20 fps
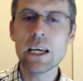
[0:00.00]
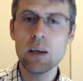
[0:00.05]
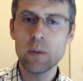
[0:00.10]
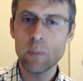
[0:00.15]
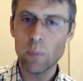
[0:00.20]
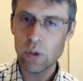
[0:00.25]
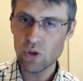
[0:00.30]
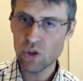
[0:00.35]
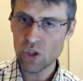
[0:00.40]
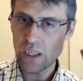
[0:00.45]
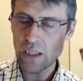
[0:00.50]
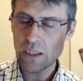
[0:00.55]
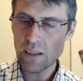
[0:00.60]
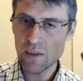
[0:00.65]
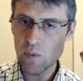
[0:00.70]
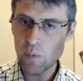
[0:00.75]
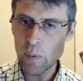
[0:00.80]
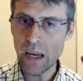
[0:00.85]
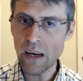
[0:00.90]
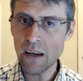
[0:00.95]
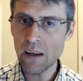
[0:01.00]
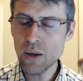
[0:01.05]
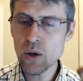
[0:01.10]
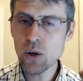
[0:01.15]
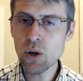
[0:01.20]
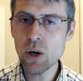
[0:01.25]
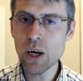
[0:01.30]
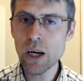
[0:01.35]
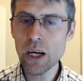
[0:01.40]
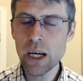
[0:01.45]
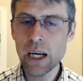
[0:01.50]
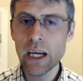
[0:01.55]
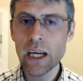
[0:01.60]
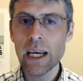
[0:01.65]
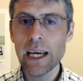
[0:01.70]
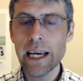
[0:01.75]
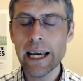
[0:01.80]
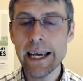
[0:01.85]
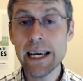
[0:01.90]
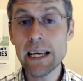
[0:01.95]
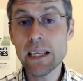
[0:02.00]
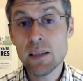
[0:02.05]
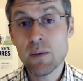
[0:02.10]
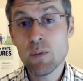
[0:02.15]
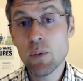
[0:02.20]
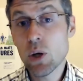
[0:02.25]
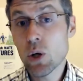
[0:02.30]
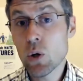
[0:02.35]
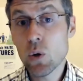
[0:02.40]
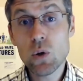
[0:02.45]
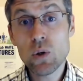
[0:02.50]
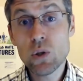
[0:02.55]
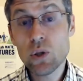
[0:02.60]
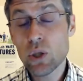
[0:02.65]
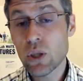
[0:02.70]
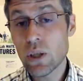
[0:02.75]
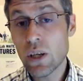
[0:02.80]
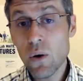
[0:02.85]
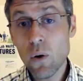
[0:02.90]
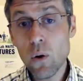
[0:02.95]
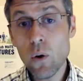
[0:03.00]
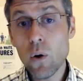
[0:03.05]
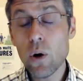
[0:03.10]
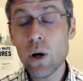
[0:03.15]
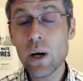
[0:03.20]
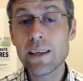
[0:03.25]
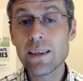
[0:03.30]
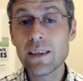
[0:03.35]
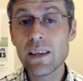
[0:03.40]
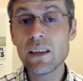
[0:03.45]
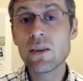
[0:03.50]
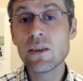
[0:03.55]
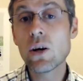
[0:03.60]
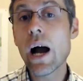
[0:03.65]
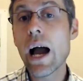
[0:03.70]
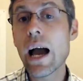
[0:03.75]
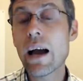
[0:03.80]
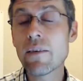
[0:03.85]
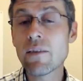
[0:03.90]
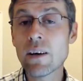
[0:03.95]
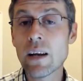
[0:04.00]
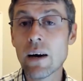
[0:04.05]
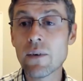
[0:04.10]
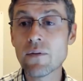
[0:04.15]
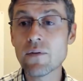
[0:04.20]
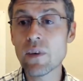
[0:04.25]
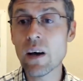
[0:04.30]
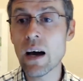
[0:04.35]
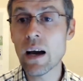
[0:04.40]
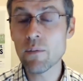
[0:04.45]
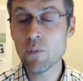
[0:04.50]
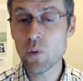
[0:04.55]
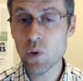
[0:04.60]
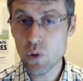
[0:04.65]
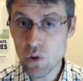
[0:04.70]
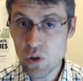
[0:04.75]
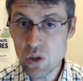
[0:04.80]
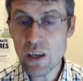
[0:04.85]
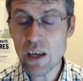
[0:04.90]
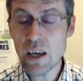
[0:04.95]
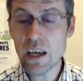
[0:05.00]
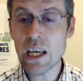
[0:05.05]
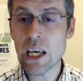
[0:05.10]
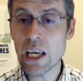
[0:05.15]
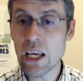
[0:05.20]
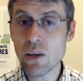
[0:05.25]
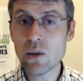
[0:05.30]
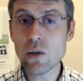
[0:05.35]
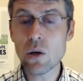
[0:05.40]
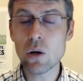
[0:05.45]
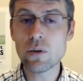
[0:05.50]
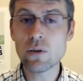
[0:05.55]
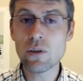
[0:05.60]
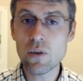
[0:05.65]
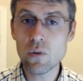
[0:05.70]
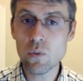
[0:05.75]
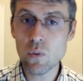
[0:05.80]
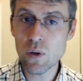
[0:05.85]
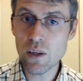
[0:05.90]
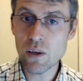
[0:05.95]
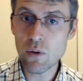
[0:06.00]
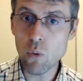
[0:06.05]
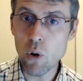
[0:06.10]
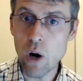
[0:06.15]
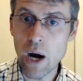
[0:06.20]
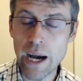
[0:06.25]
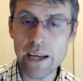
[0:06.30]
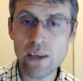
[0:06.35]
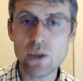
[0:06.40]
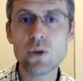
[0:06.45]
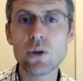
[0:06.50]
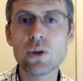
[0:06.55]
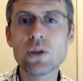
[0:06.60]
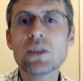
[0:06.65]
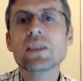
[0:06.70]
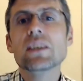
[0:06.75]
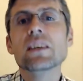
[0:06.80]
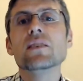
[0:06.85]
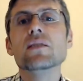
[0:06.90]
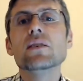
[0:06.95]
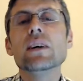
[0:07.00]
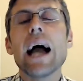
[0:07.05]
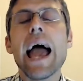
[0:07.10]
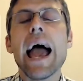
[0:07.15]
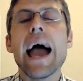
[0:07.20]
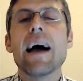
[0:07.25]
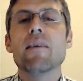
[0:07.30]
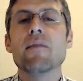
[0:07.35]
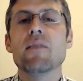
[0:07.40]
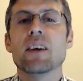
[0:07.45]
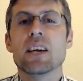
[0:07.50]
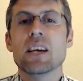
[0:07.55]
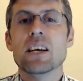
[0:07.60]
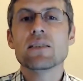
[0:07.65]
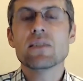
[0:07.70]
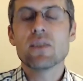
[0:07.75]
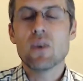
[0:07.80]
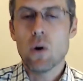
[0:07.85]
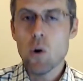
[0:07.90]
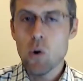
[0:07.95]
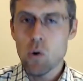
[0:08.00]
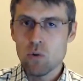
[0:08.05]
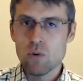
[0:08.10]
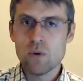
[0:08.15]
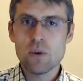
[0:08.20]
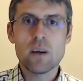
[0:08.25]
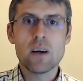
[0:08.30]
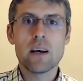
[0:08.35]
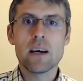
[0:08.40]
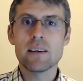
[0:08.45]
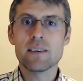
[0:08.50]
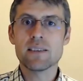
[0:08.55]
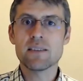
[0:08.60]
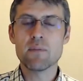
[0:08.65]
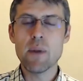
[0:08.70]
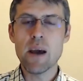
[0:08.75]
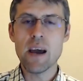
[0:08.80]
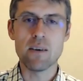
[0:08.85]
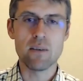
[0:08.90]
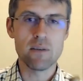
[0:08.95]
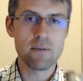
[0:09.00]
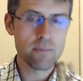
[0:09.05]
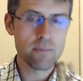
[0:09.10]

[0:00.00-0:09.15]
but just the smelling cork, it's because the cork did not have enough time to stay in contact with the wine, so it's still having its own smell.